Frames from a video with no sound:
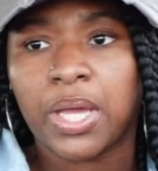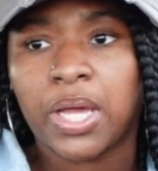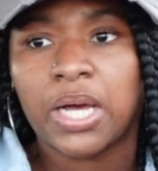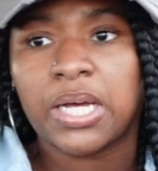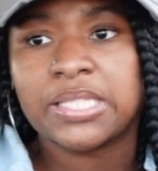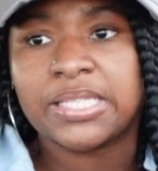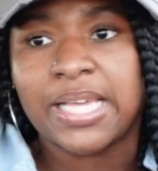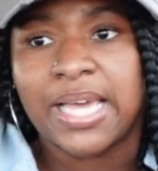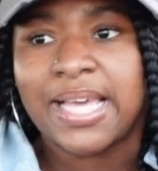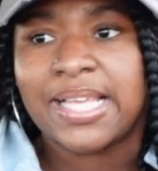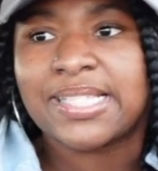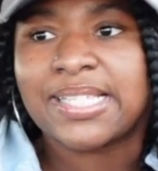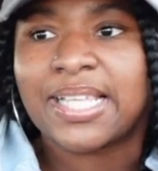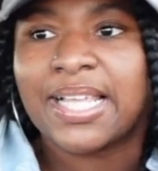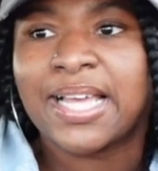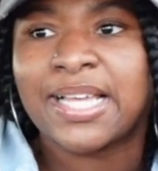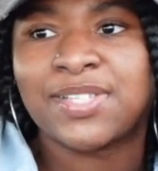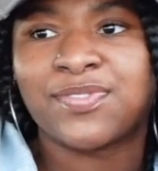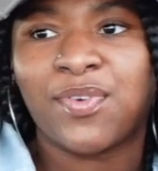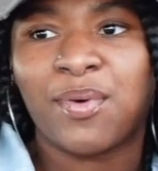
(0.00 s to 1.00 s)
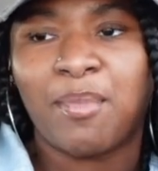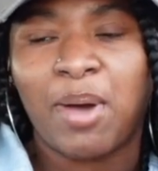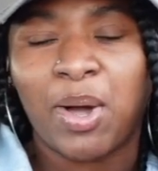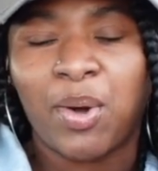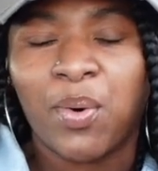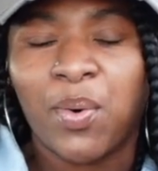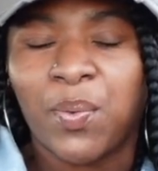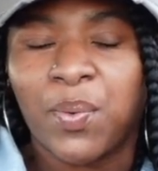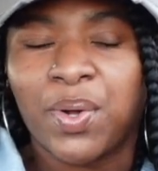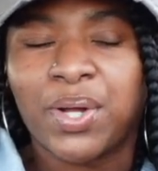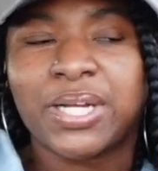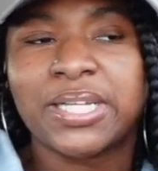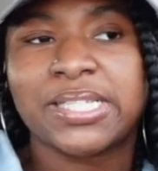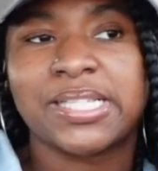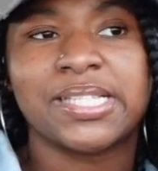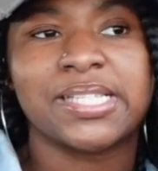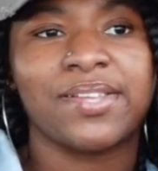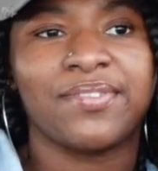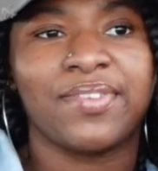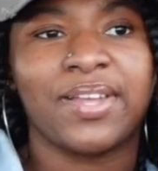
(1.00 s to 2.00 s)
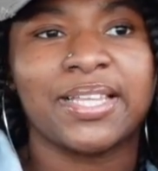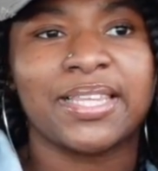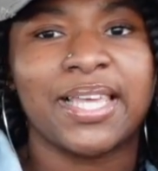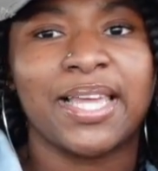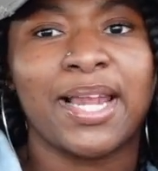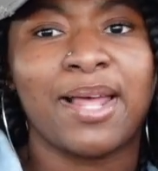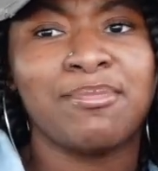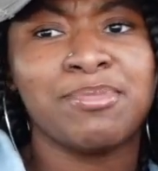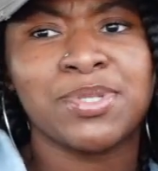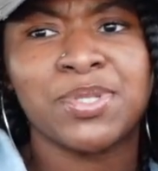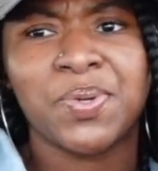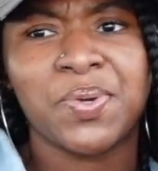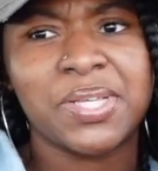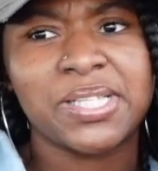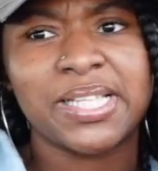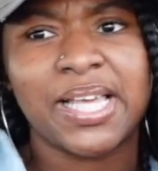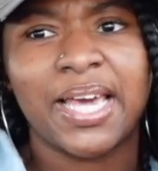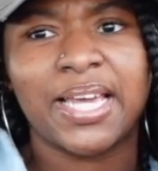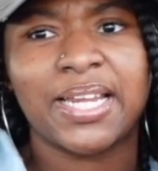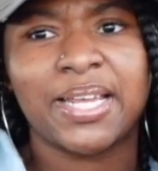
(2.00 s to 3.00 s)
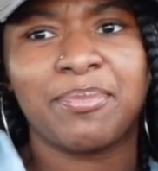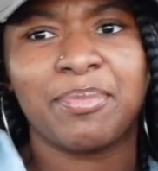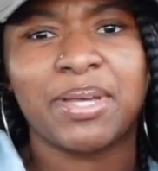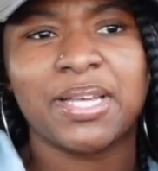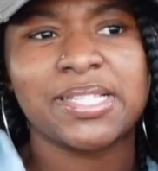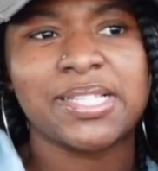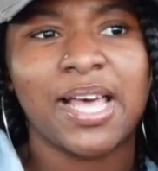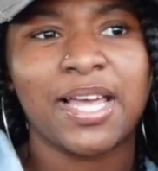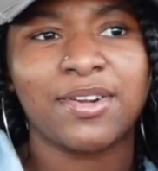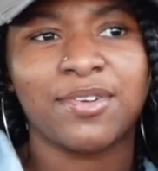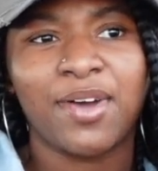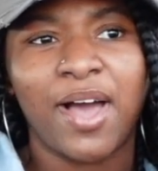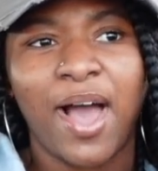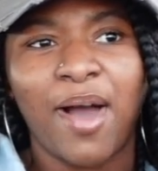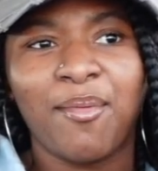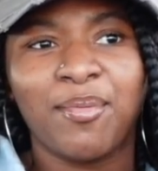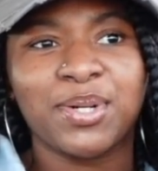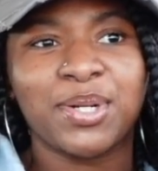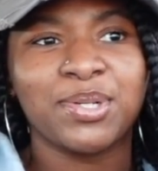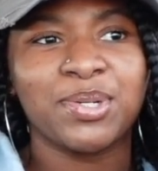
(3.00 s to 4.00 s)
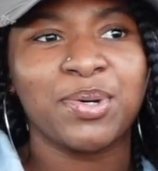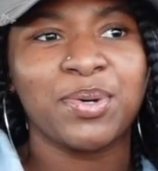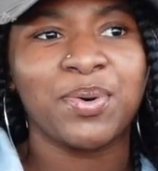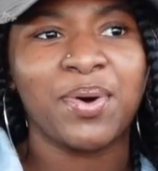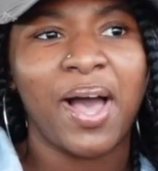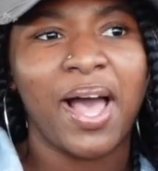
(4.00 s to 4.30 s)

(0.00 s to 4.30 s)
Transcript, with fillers: a dance class for my coworkers and stuff like that. I'm so excited because I want to know.